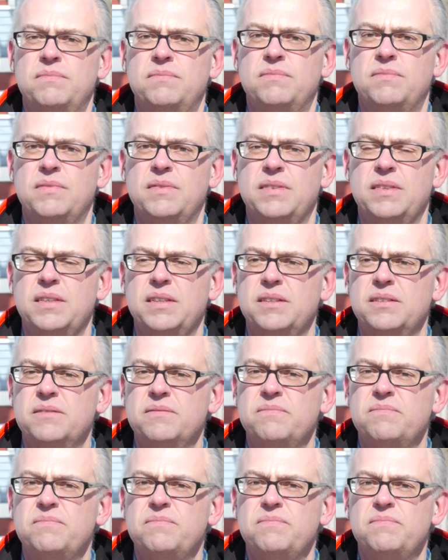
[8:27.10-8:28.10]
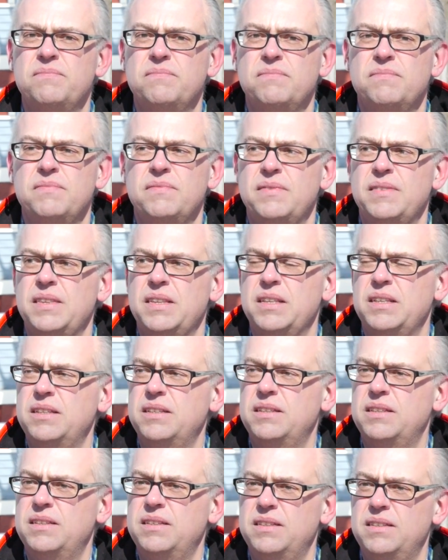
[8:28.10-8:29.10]

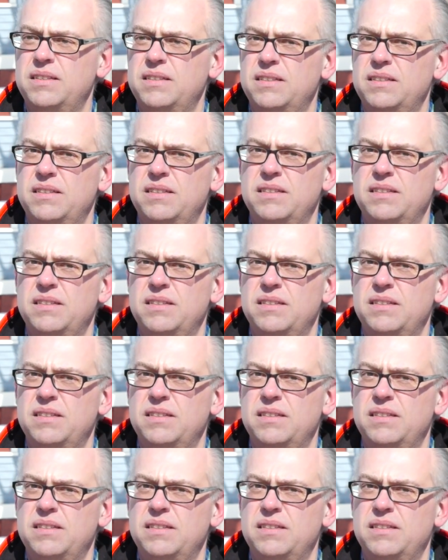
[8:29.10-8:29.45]
[no speech]